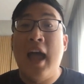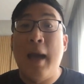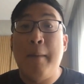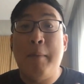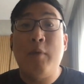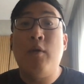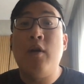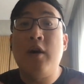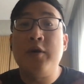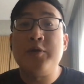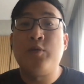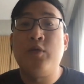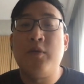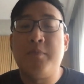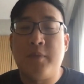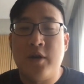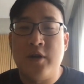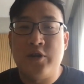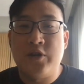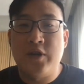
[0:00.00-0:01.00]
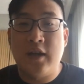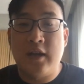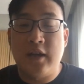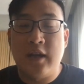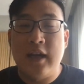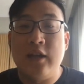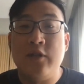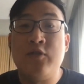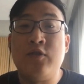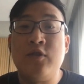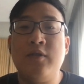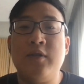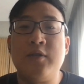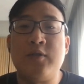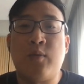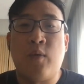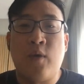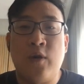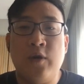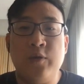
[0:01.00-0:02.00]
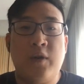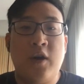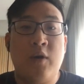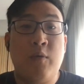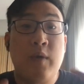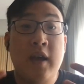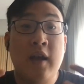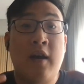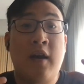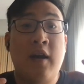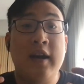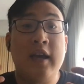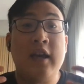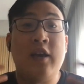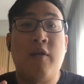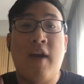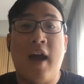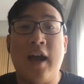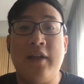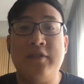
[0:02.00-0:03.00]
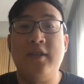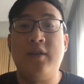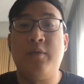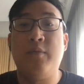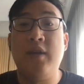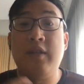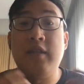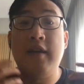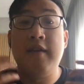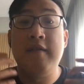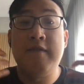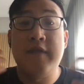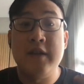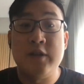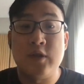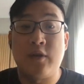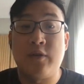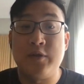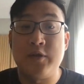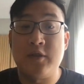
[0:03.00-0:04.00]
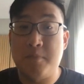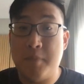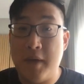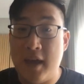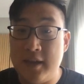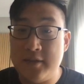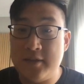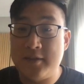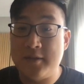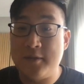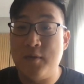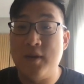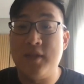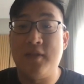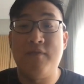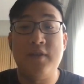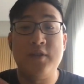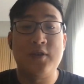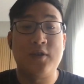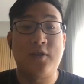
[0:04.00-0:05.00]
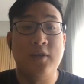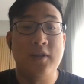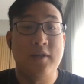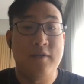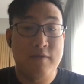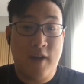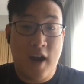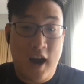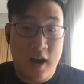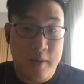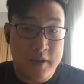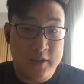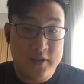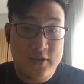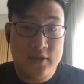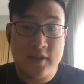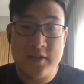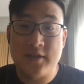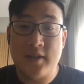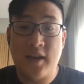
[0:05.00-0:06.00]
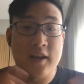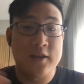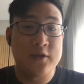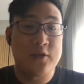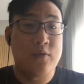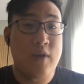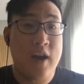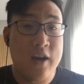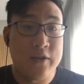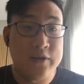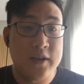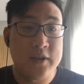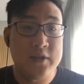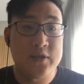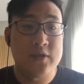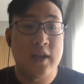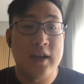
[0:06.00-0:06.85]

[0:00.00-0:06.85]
but we're also emerging into this world where we are interacting with physical space, with physical environments, the settings around us.